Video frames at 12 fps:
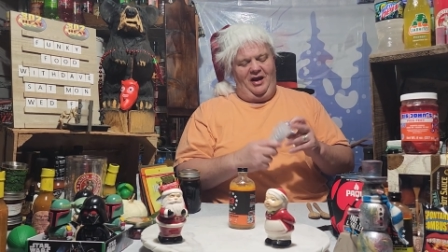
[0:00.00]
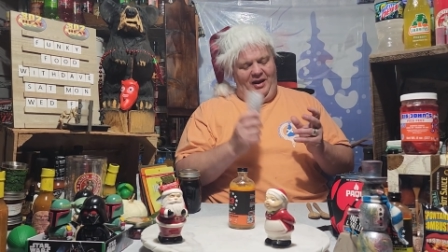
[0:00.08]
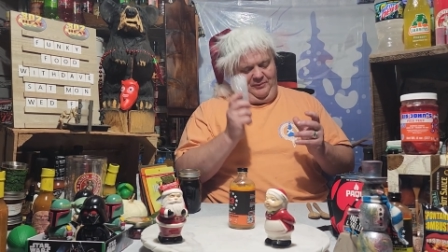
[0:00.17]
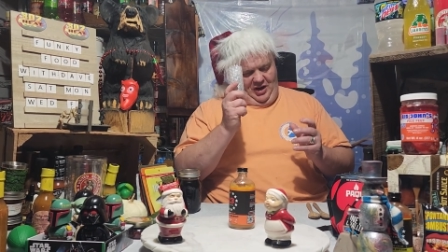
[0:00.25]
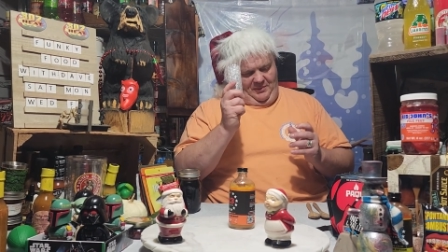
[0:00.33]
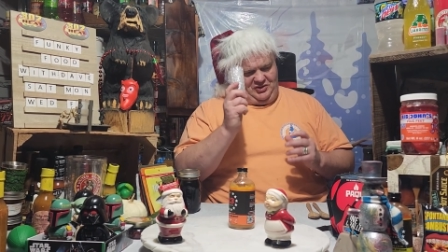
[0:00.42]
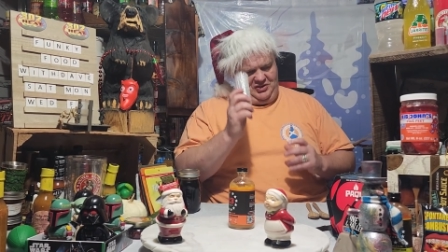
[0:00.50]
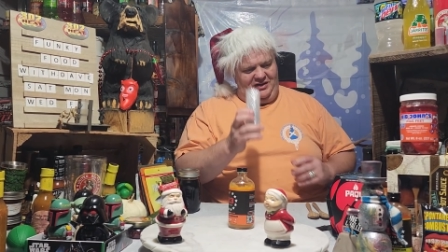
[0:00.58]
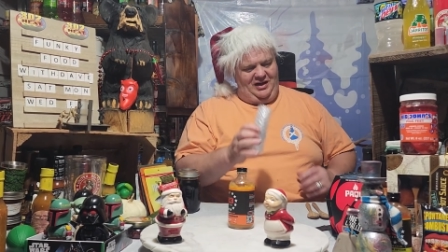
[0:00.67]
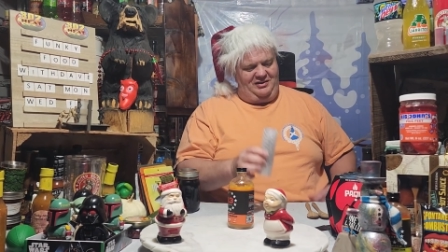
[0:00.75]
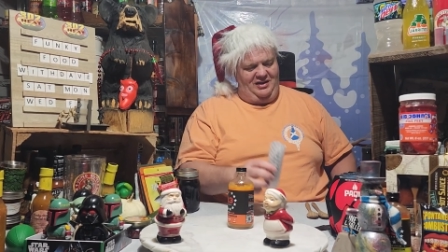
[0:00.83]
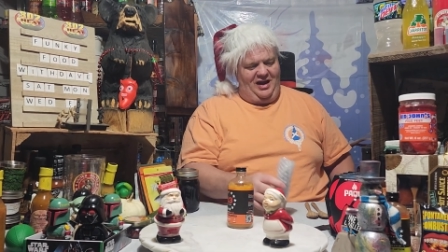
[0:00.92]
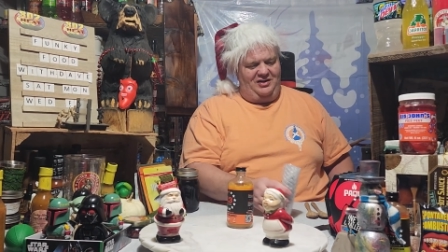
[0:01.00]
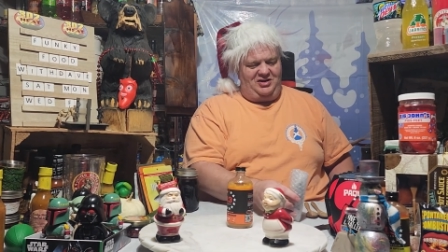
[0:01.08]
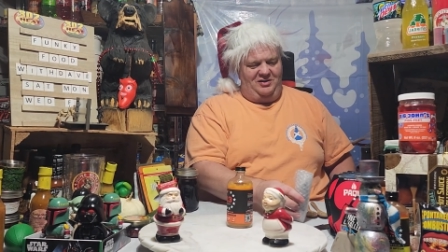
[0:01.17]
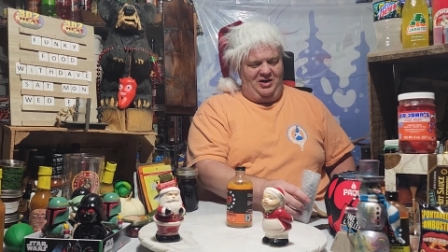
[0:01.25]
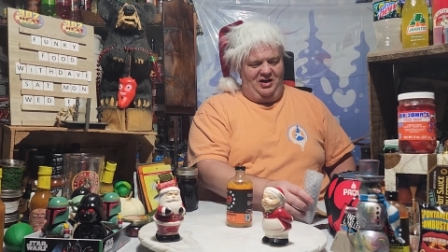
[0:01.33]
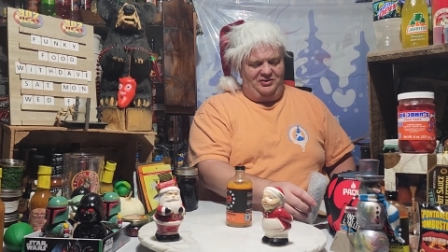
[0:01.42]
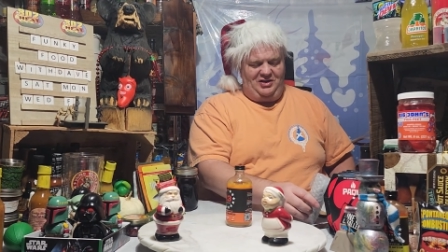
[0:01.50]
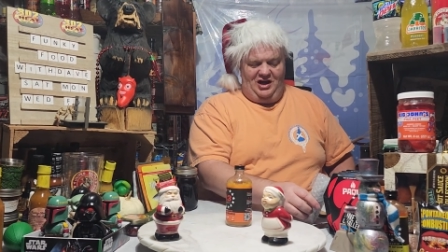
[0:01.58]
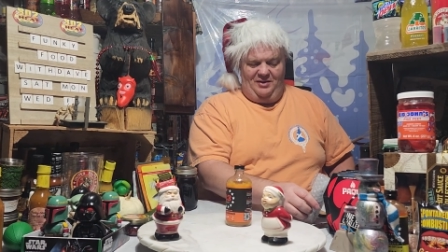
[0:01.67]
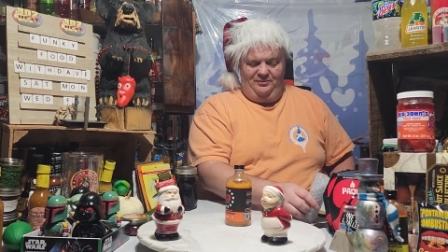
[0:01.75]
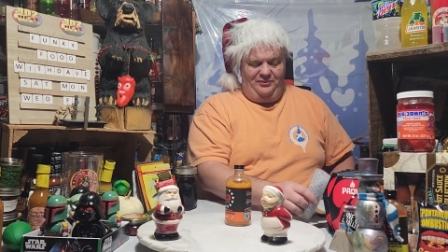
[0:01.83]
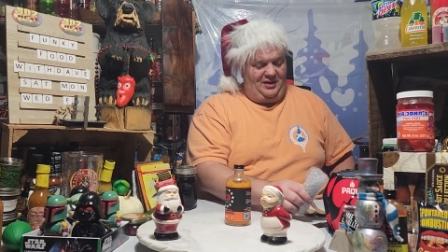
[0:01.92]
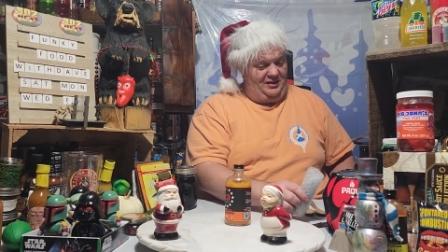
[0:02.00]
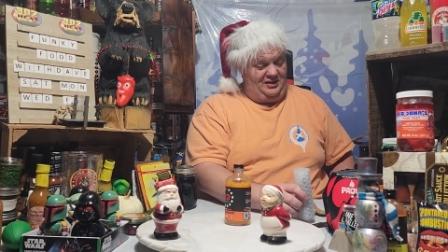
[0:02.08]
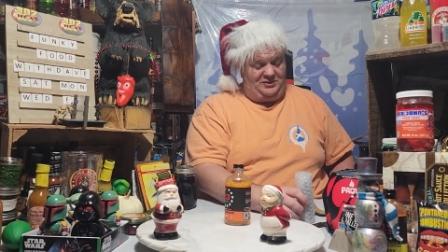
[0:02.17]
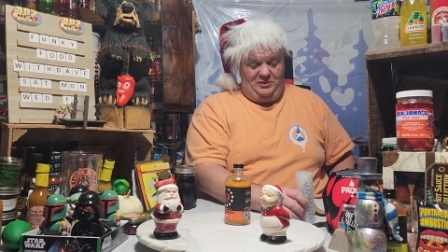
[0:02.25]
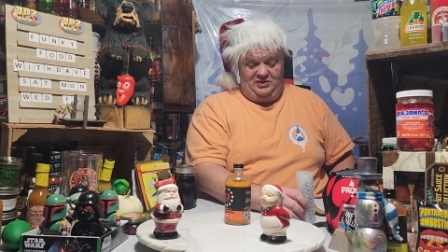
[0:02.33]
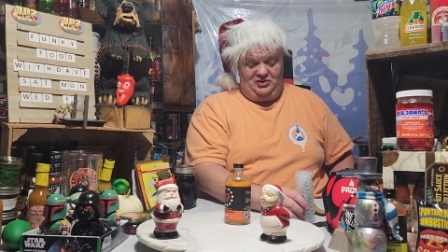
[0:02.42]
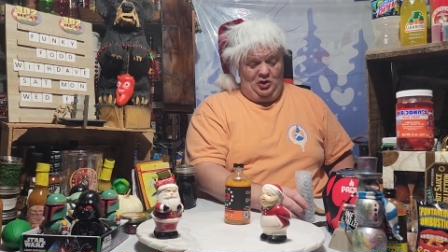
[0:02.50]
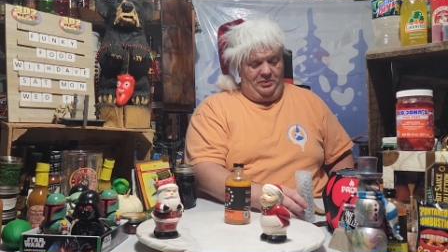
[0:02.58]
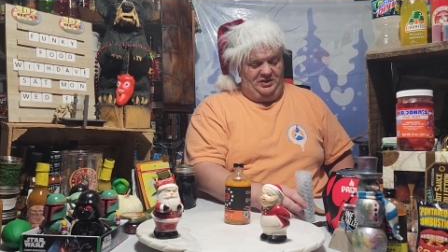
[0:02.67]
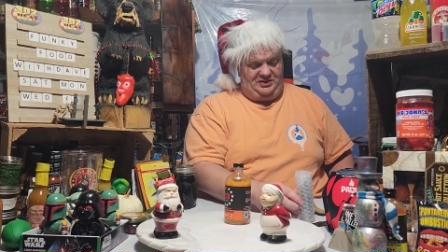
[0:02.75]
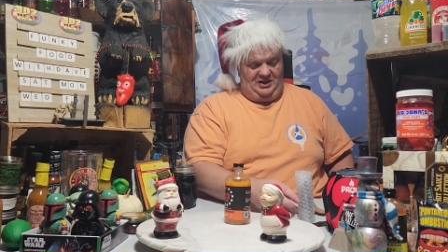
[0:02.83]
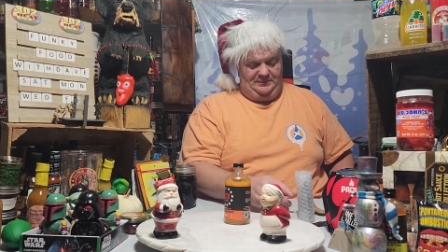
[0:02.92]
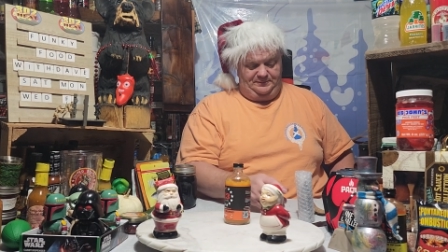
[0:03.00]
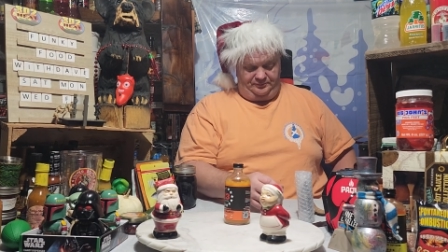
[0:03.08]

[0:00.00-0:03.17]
I promise I'll get to that tomorrow, Tom. just been so busy.